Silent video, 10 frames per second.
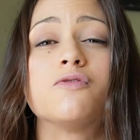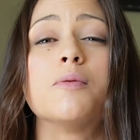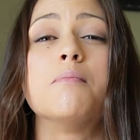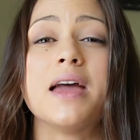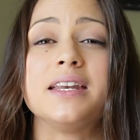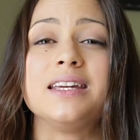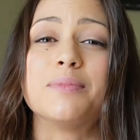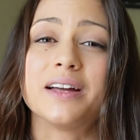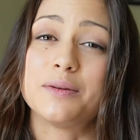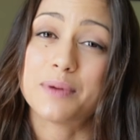for many
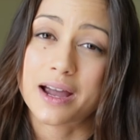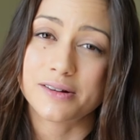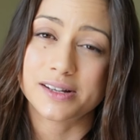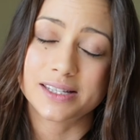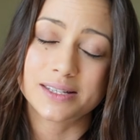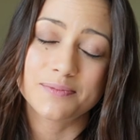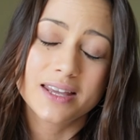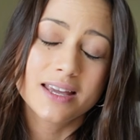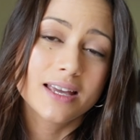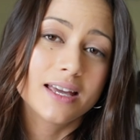bunny parents.
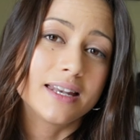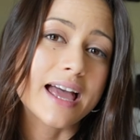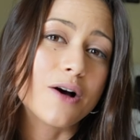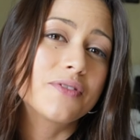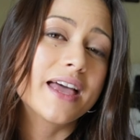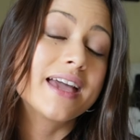Now, there